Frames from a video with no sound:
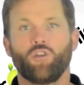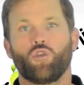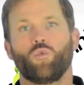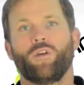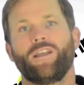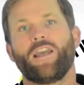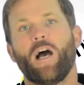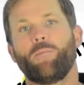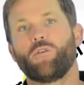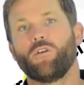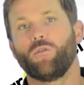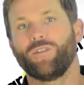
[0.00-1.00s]
to really
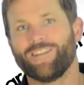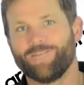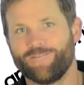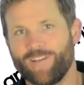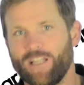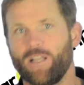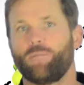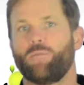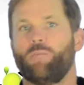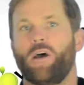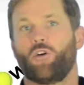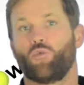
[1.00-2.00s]
help you develop
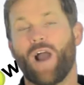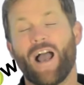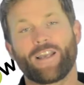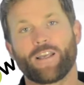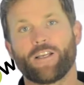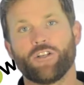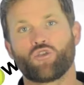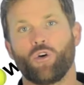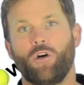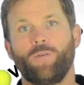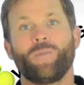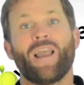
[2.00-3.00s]
better racket
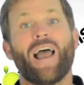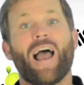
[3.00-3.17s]
control